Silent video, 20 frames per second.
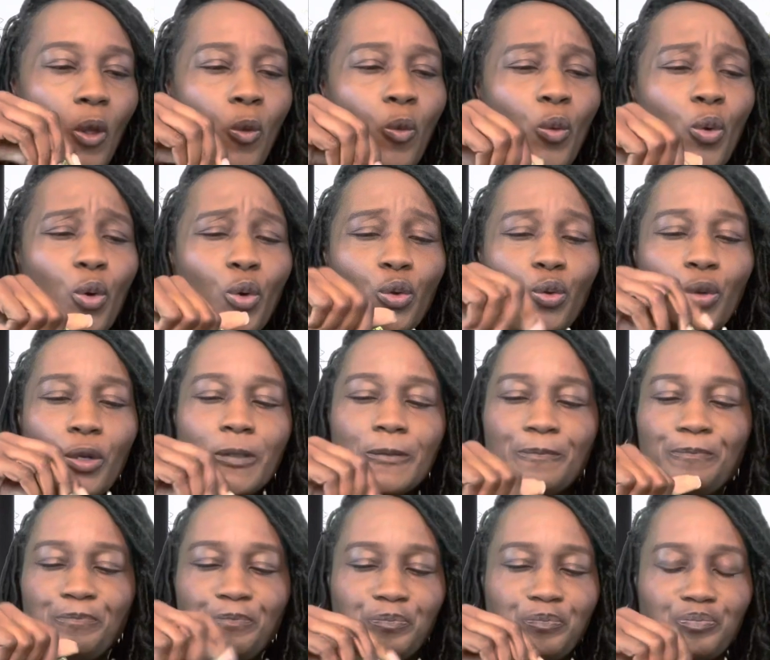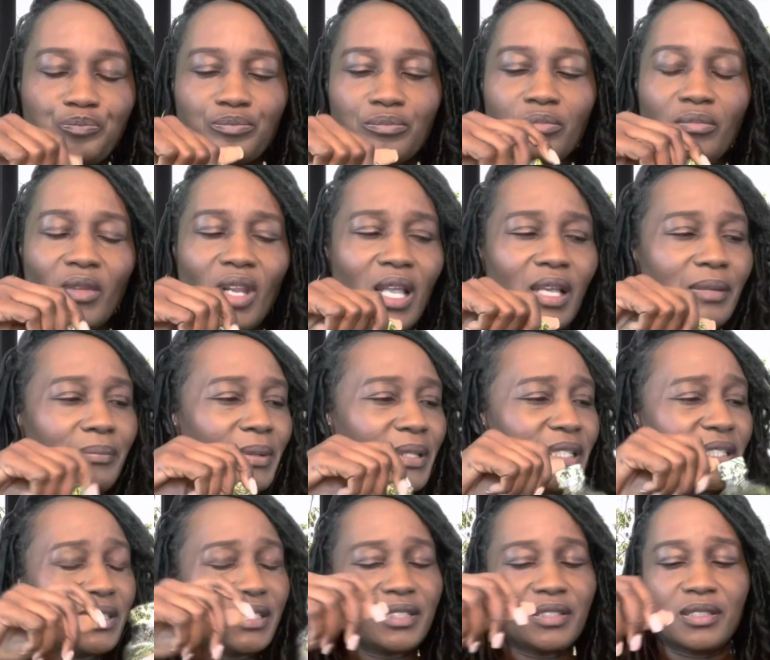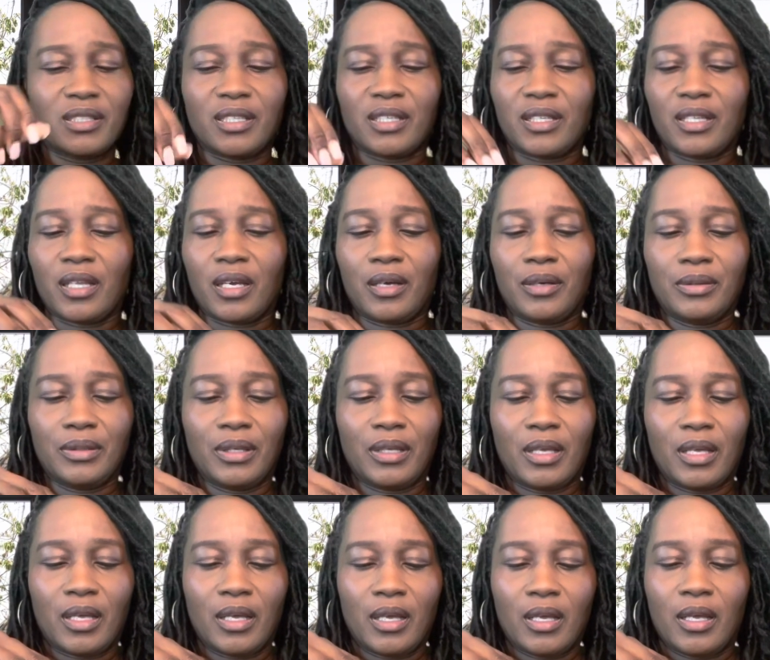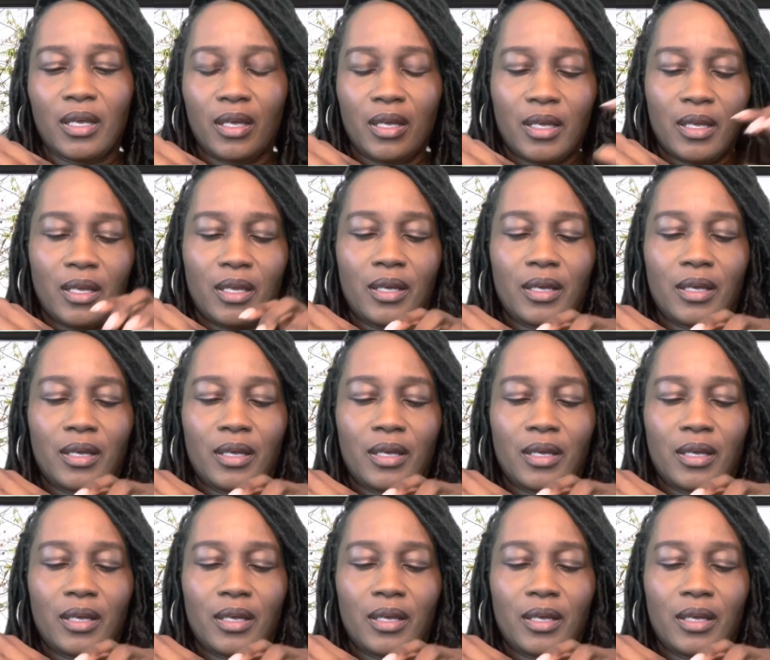Ooh, but this is good though.